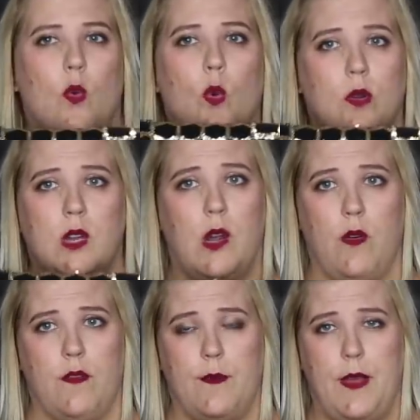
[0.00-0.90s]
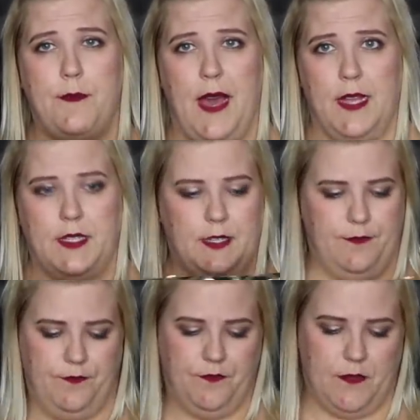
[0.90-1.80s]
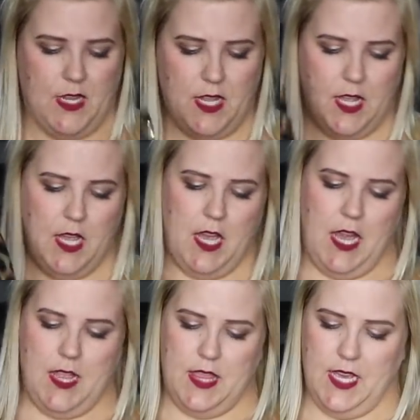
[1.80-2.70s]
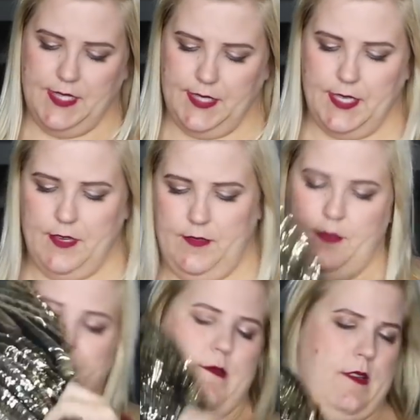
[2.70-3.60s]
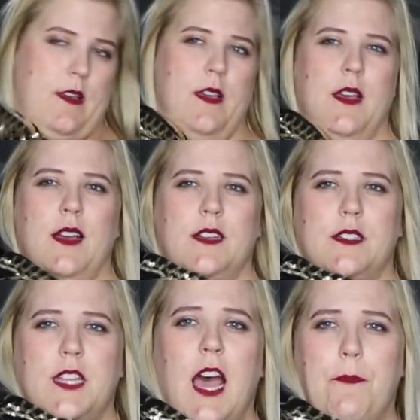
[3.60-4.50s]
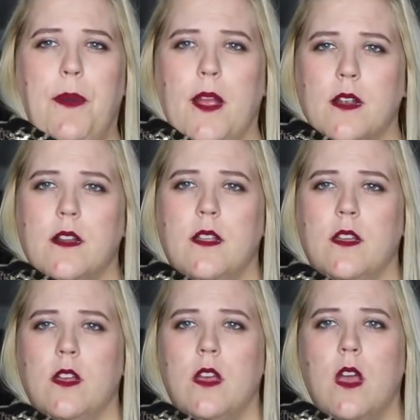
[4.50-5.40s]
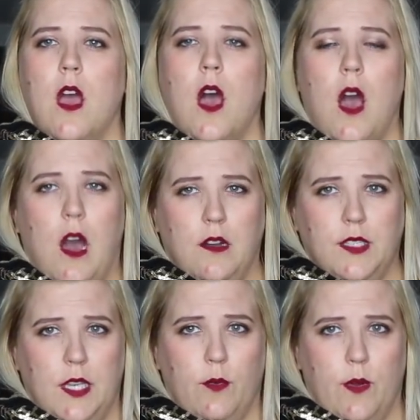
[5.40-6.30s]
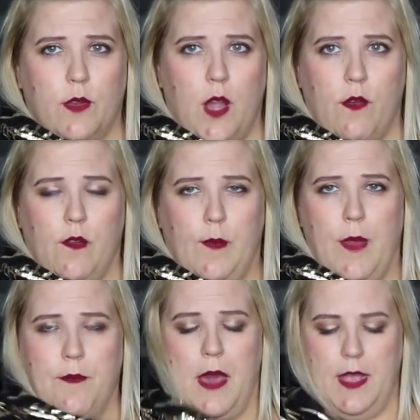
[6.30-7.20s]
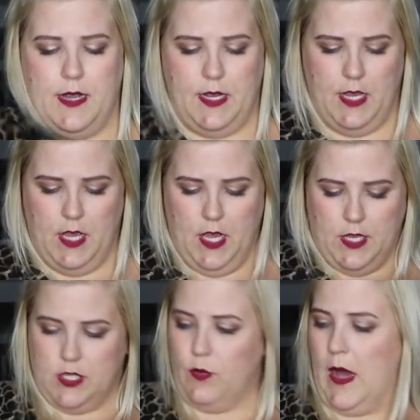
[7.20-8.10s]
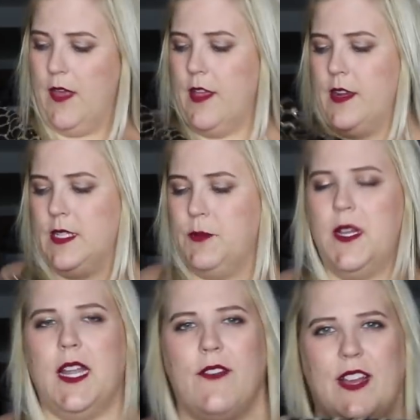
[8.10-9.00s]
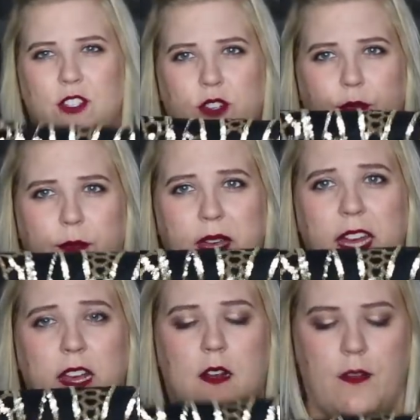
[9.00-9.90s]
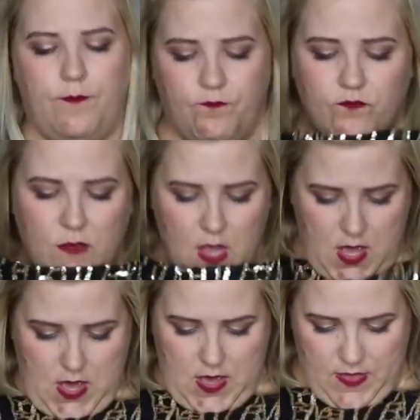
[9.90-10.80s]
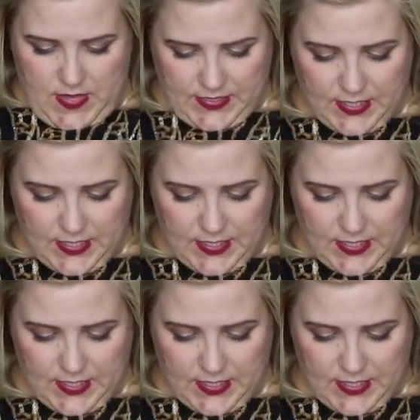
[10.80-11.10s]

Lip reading: won't go over my butt. And this top part also won't go over my butt. So while there is plenty of extra room here, the